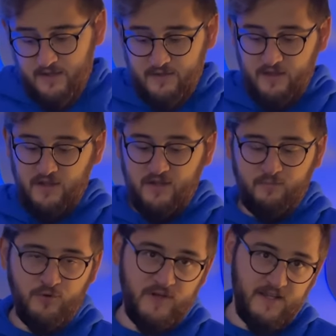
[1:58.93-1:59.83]
that you can
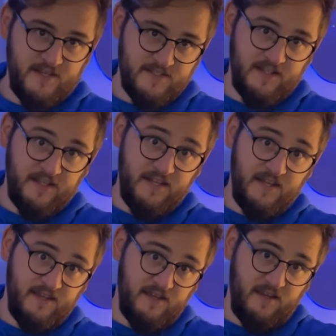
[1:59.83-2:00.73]
pretty easily click
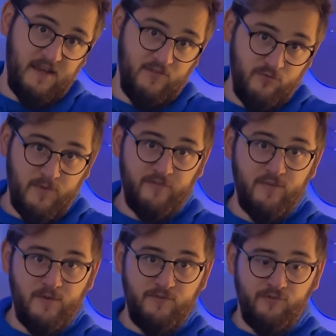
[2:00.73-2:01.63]
and remove your boot